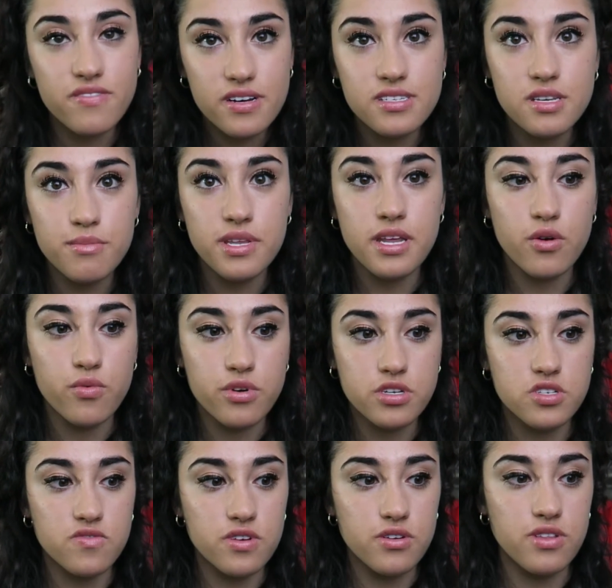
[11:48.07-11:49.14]
find something that
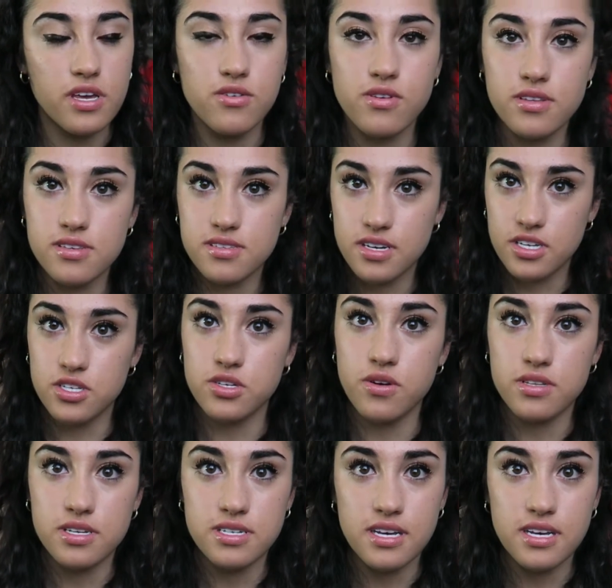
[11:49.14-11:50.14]
works for you that you can stick to on the